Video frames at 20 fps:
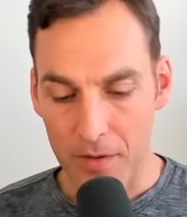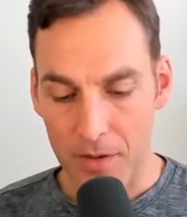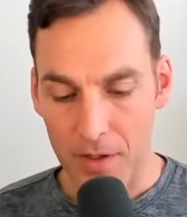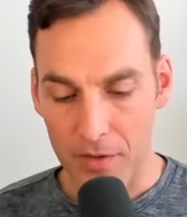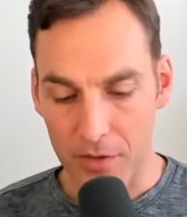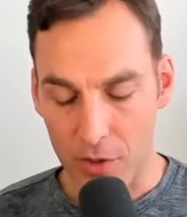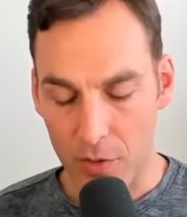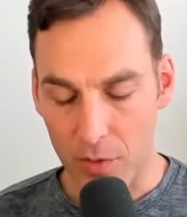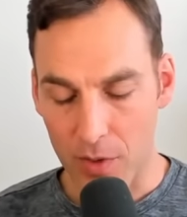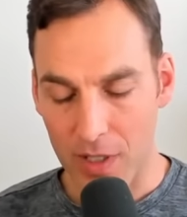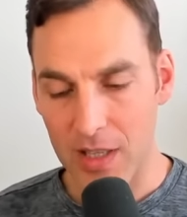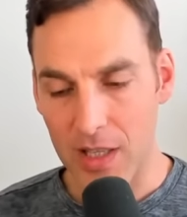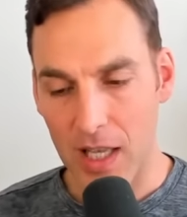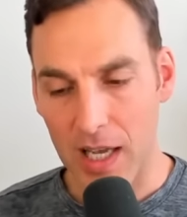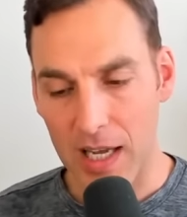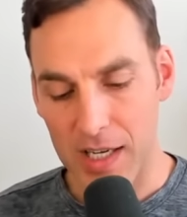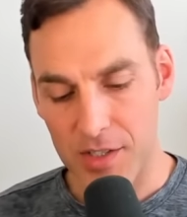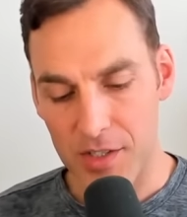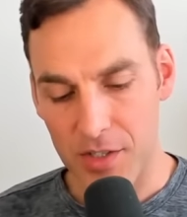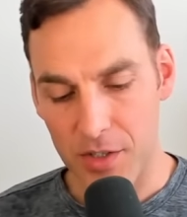the green
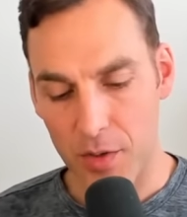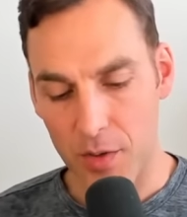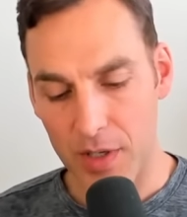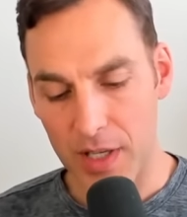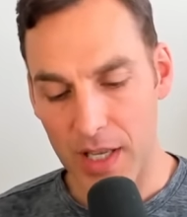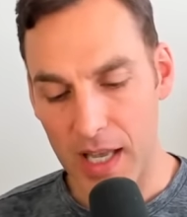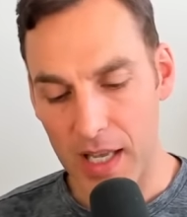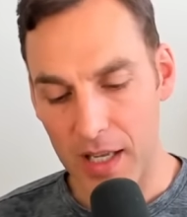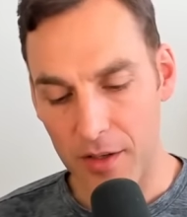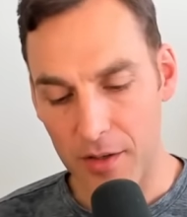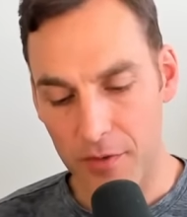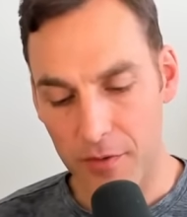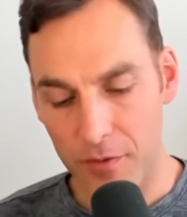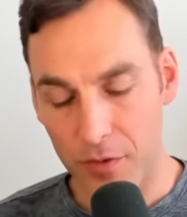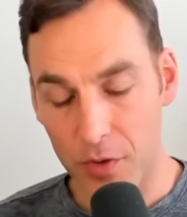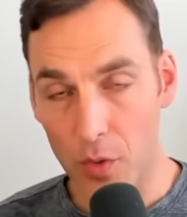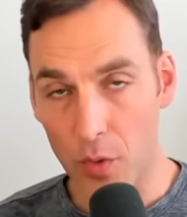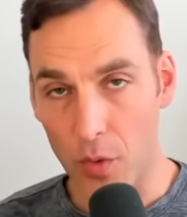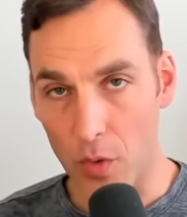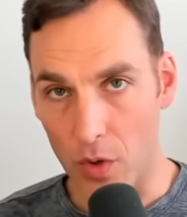light to create
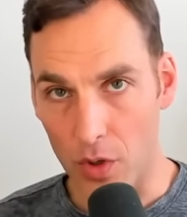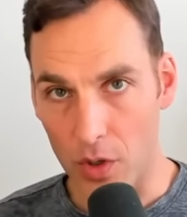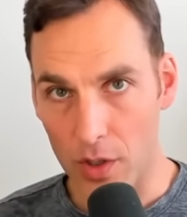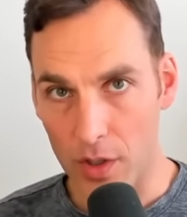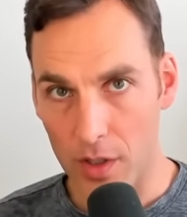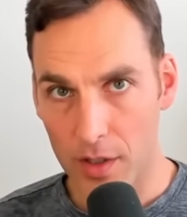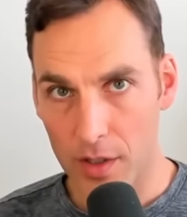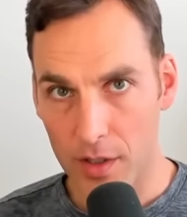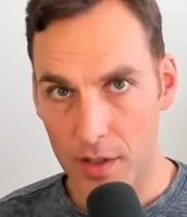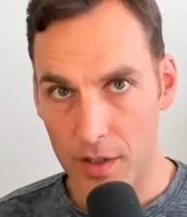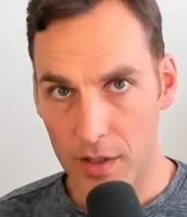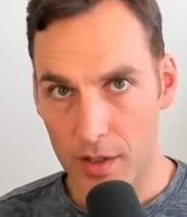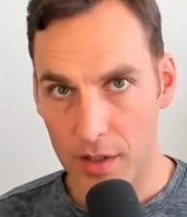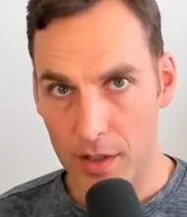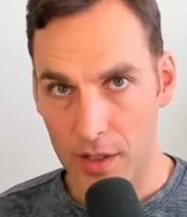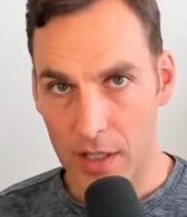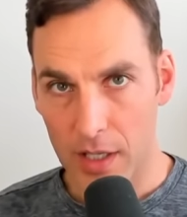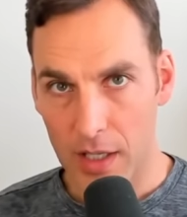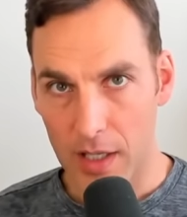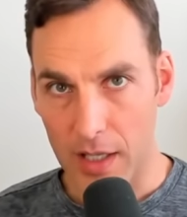fuel,
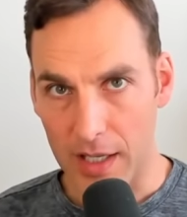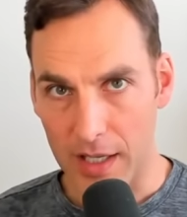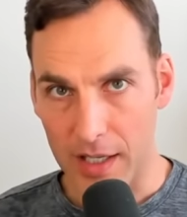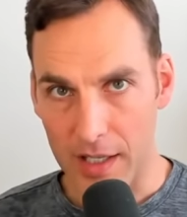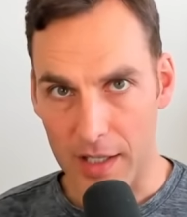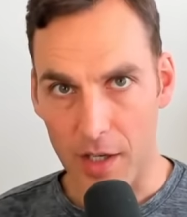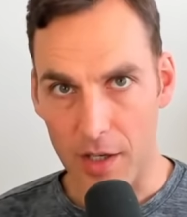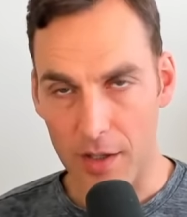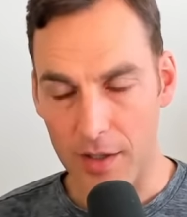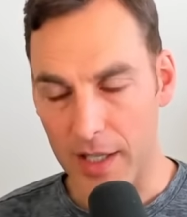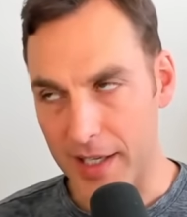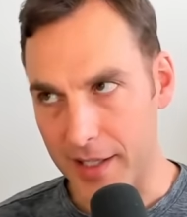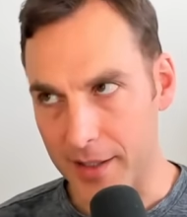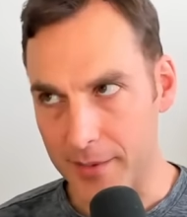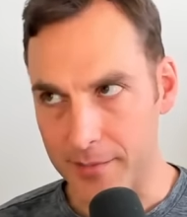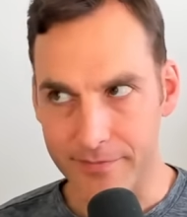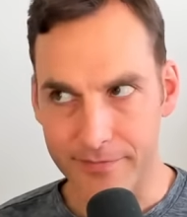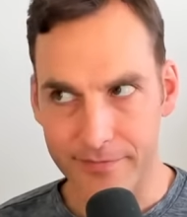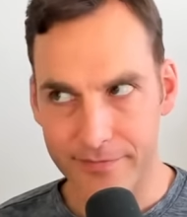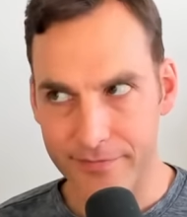like an like a
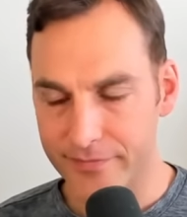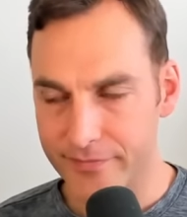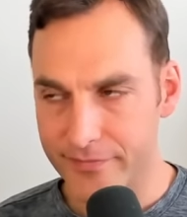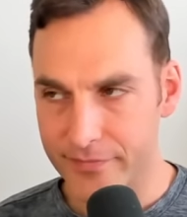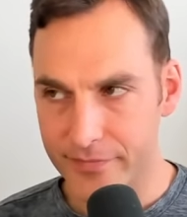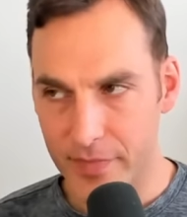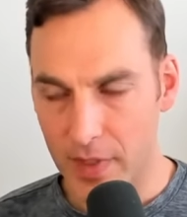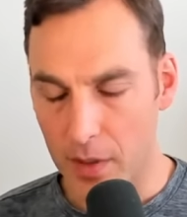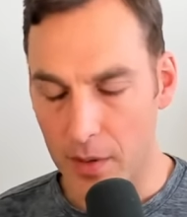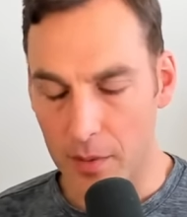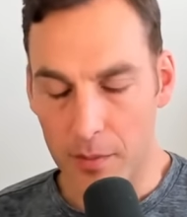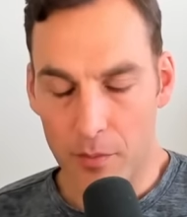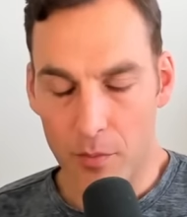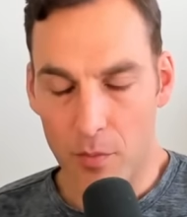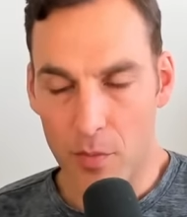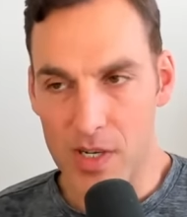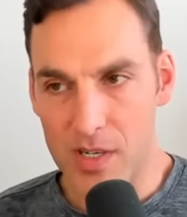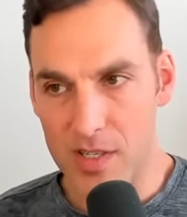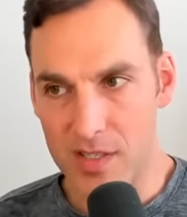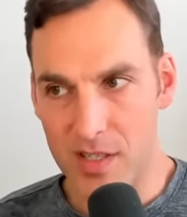
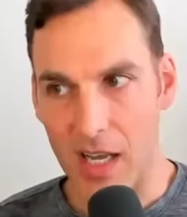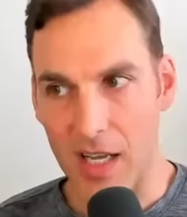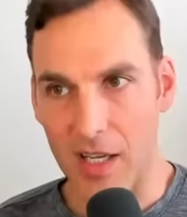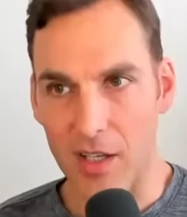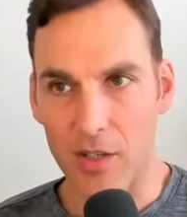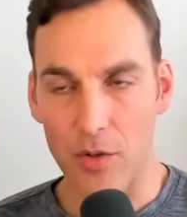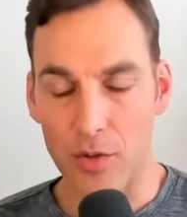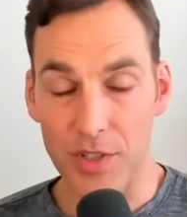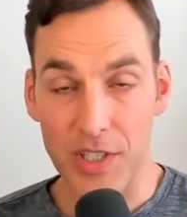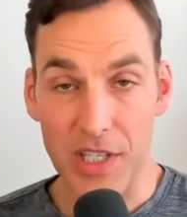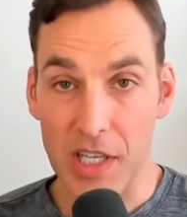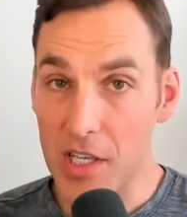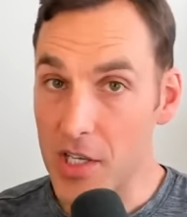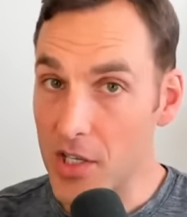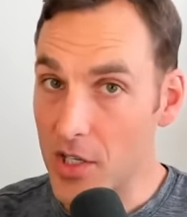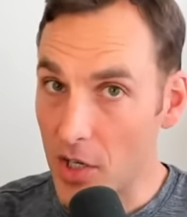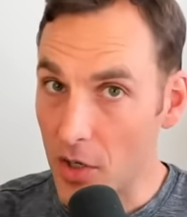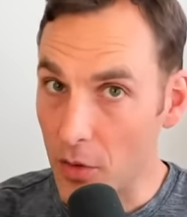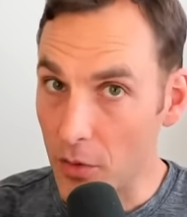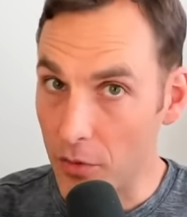recycled,
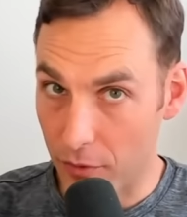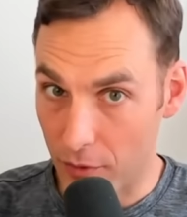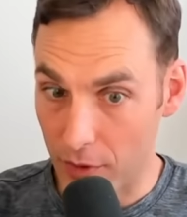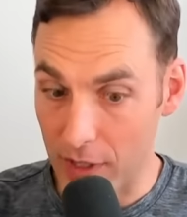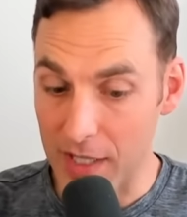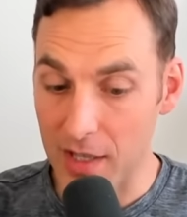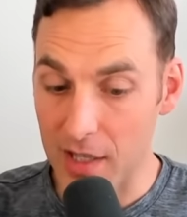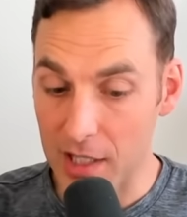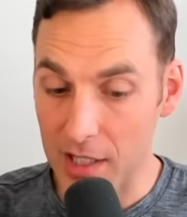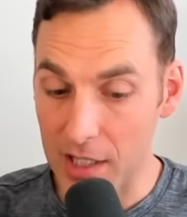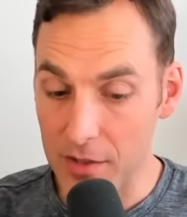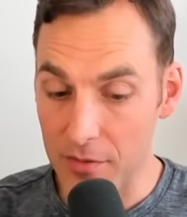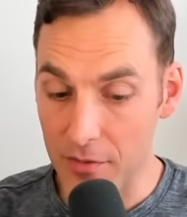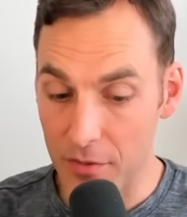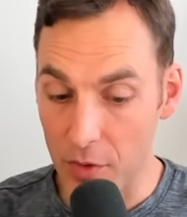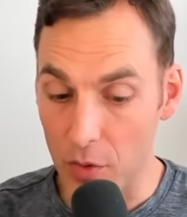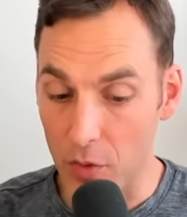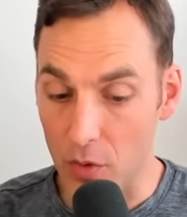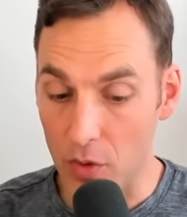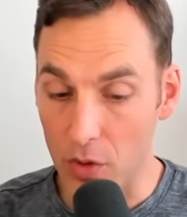eco-friendly
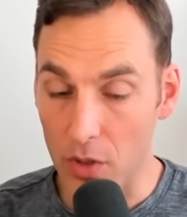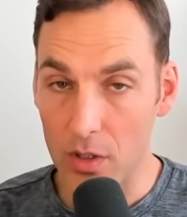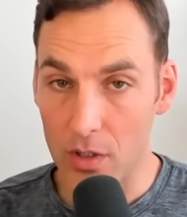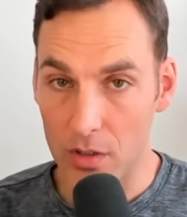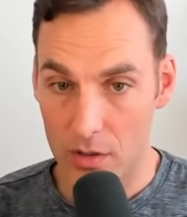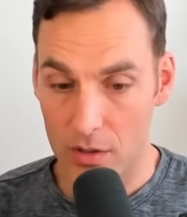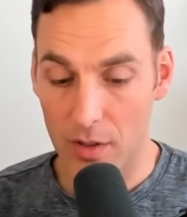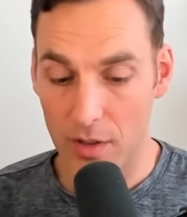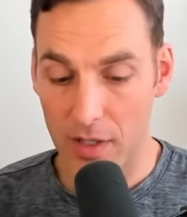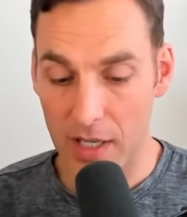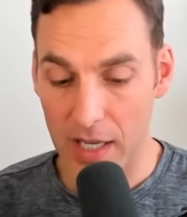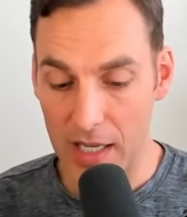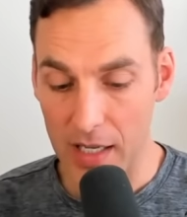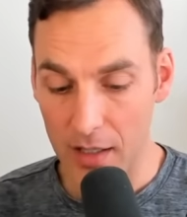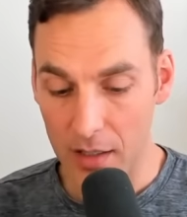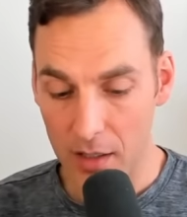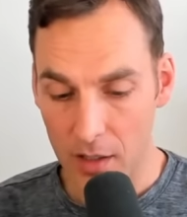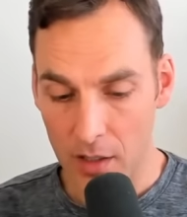fuel, okay,